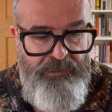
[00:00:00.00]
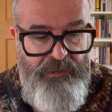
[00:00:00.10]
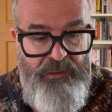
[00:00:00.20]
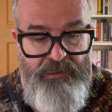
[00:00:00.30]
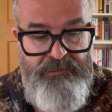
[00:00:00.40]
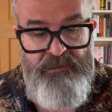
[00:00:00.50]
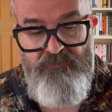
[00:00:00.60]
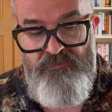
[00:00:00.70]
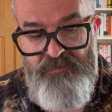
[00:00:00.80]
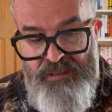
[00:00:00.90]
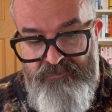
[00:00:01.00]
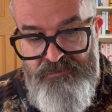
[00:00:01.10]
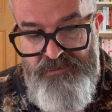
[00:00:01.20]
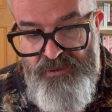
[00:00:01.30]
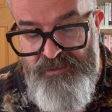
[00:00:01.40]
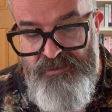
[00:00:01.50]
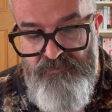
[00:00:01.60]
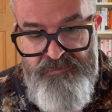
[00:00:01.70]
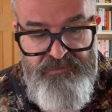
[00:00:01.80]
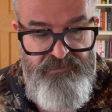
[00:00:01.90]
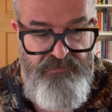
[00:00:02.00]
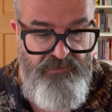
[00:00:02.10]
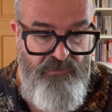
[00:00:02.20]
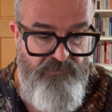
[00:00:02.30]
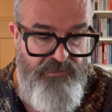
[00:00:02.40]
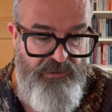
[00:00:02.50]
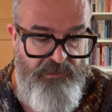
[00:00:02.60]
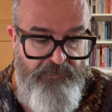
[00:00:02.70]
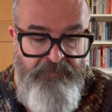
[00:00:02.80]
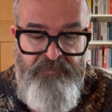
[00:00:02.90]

It comes from Gary Jacob. That's the Times again.